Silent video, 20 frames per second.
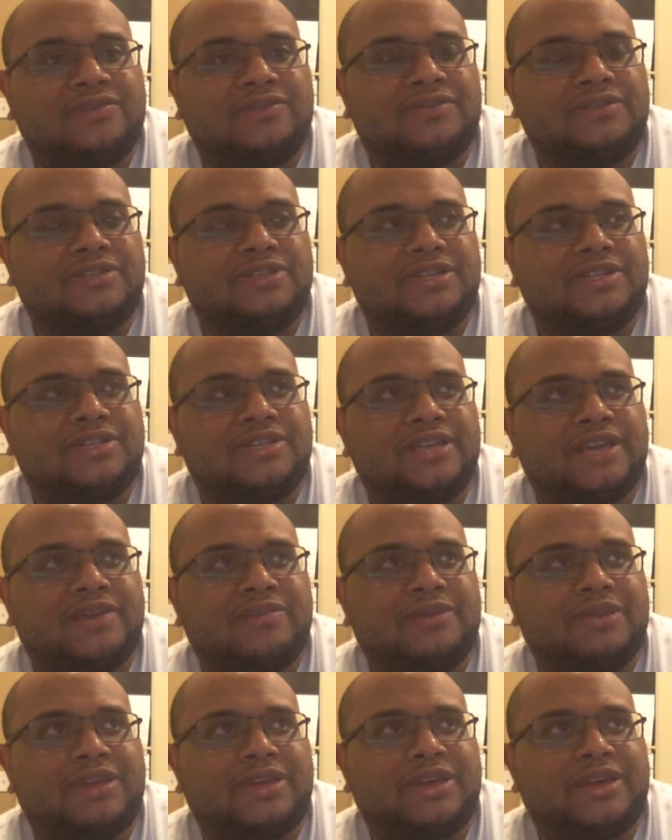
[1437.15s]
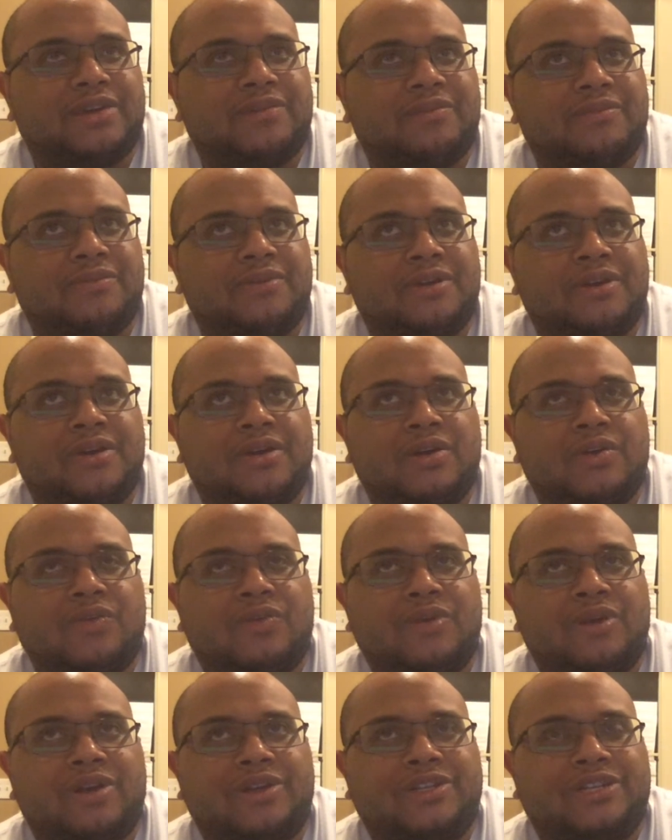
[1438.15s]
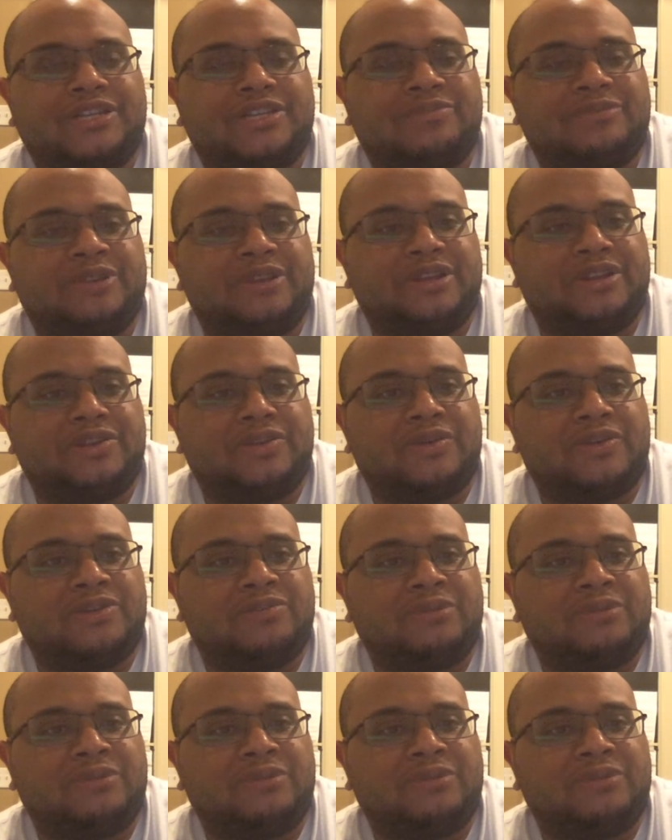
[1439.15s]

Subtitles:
for Judge Tammy Kemp where she's been endorsed